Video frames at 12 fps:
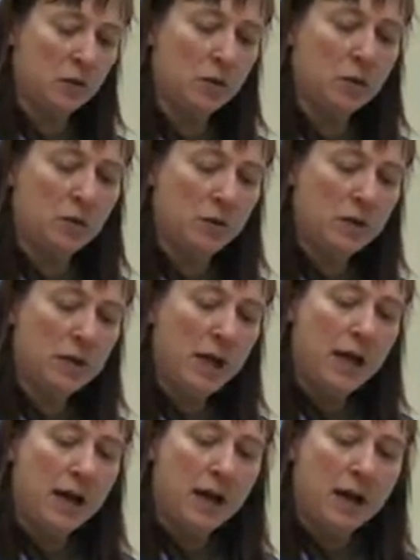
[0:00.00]
a wound,
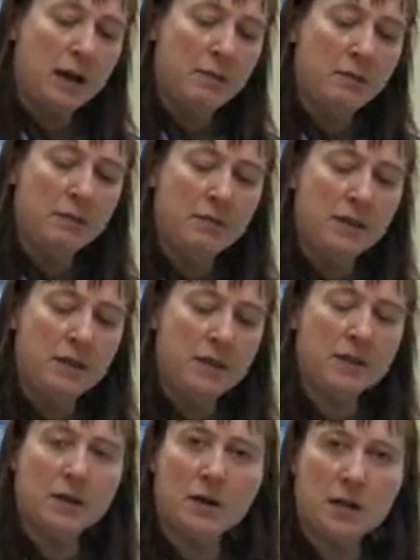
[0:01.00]

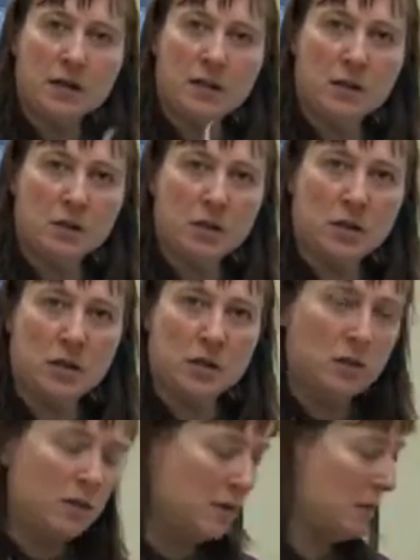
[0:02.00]
these are easier to
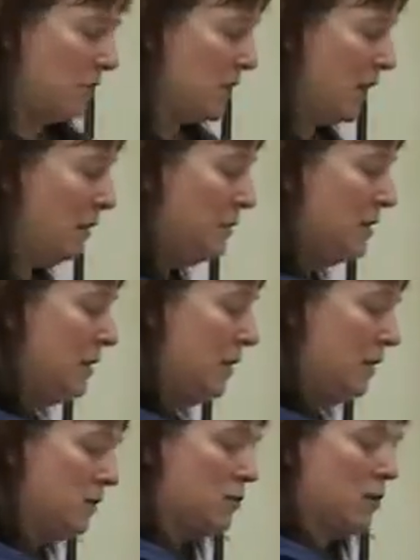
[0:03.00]
use sometimes
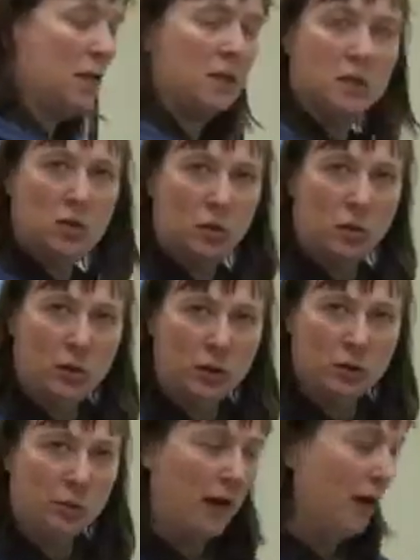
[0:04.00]
than trying to do it
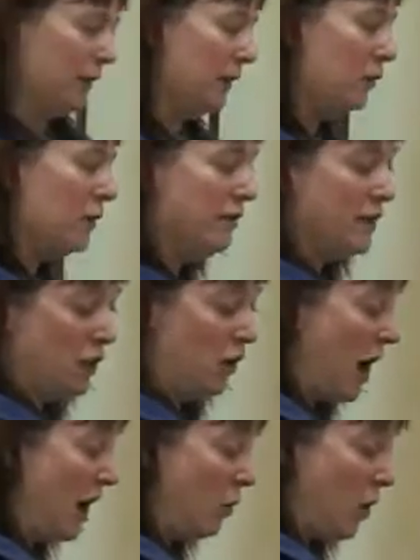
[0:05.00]
with the bottle, or even
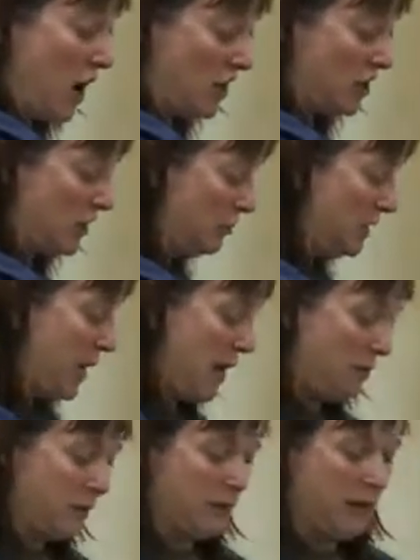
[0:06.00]
your eye wash
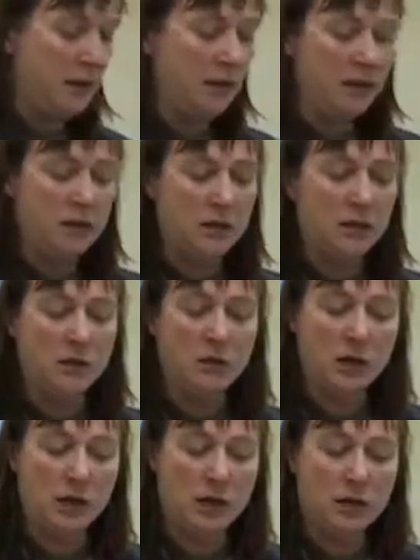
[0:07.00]
sometimes. And these
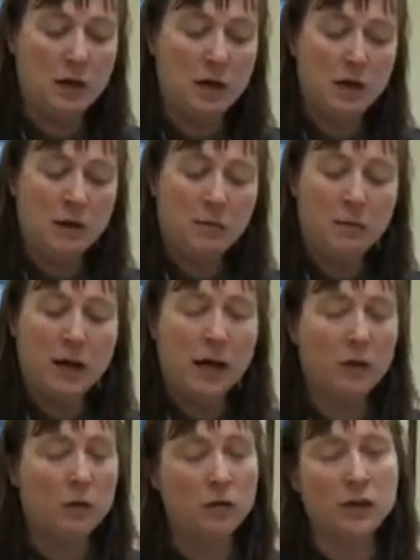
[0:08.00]
you can
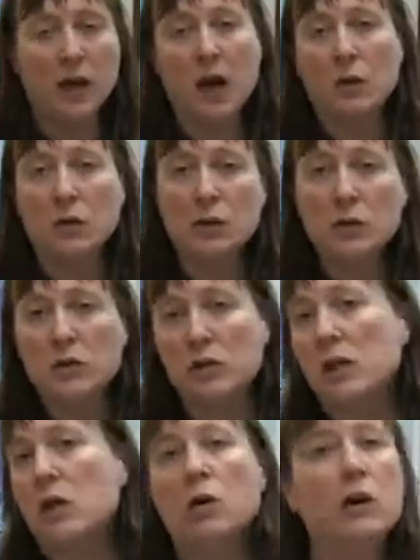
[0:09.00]
buy over the counter
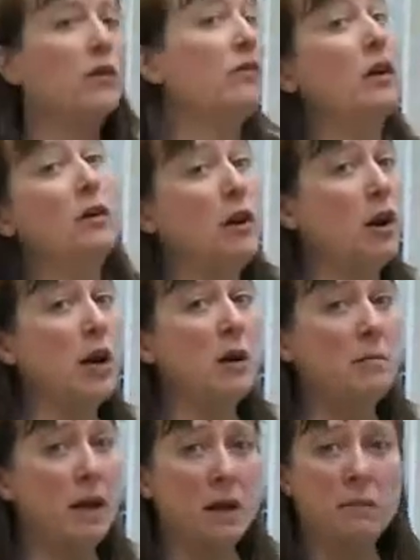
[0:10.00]
usually, or your
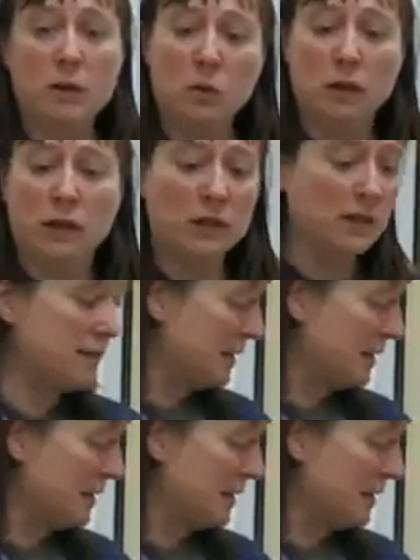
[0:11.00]
veterinarian may be willing to